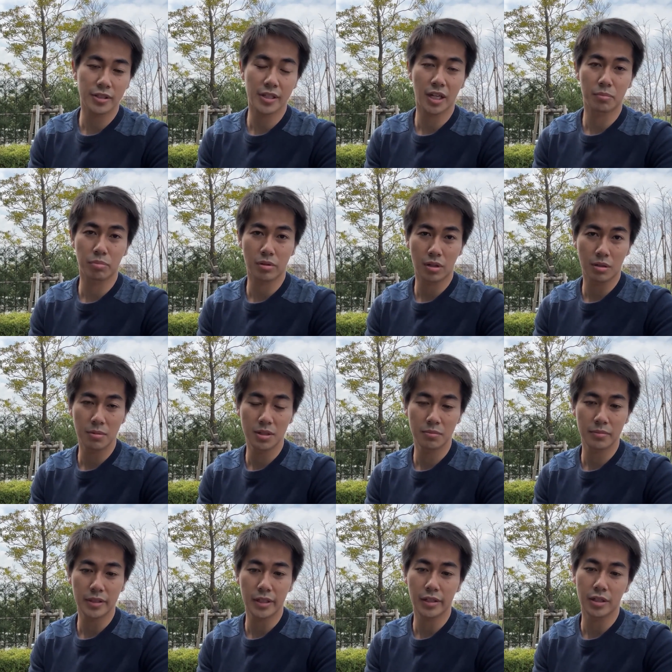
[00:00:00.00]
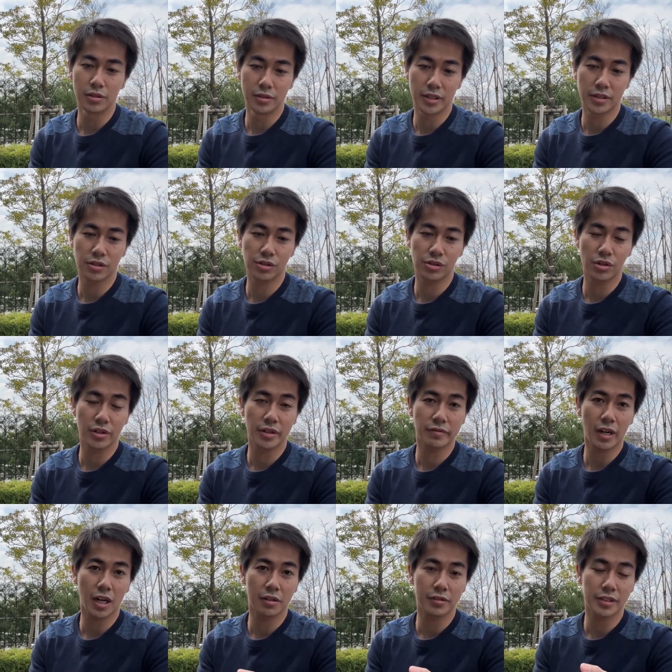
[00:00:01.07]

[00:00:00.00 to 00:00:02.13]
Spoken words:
start problem, including the story of how